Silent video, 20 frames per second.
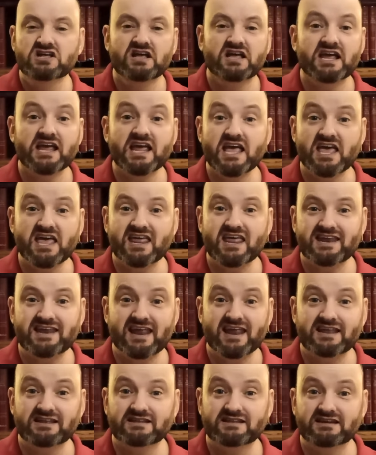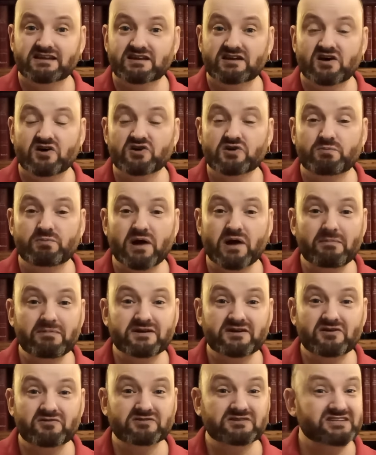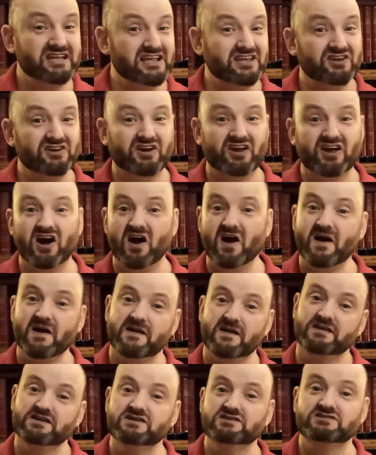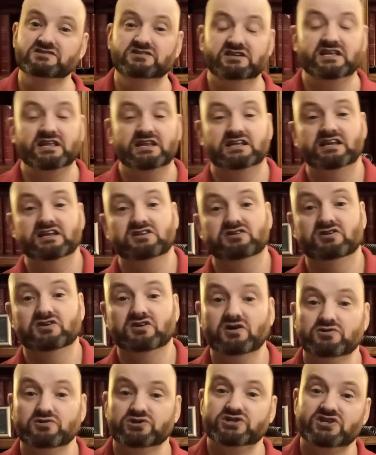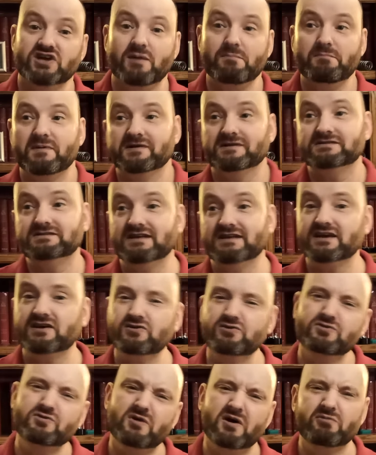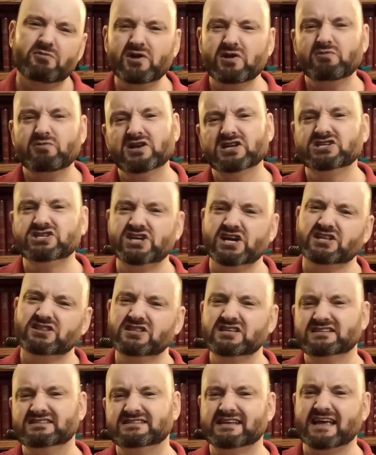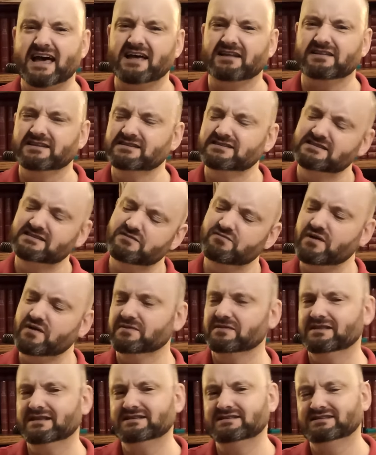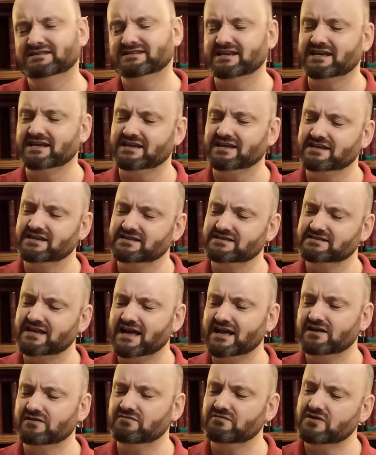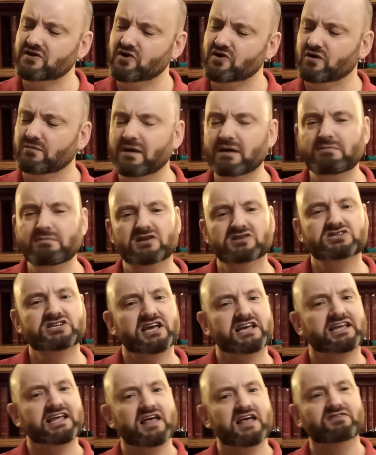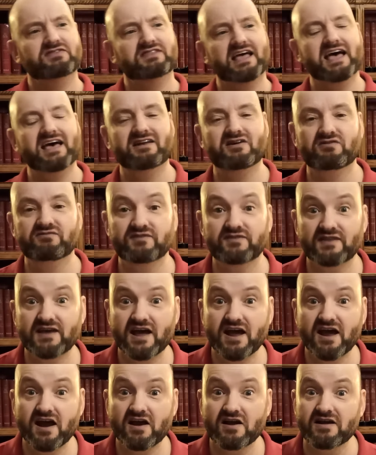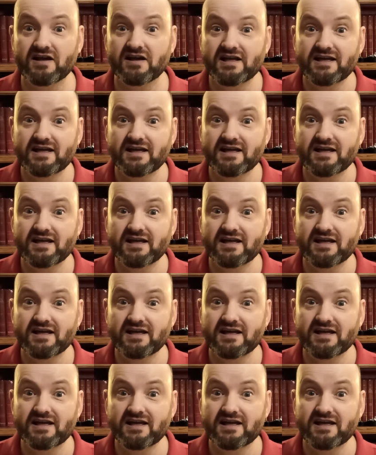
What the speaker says: And you probably don't take your cart and just continue to go shopping. It's like, oh, I really want to check this out. Let's see what this is. I don't know. Maybe I'll check out that over there.